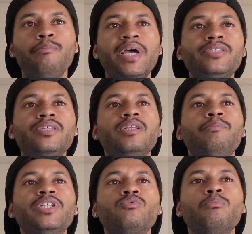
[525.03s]
Based in
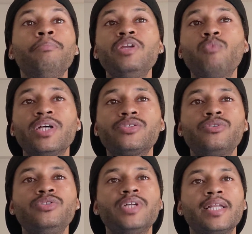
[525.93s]
the
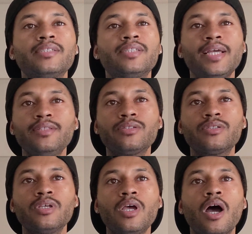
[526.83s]
Midwestern United States,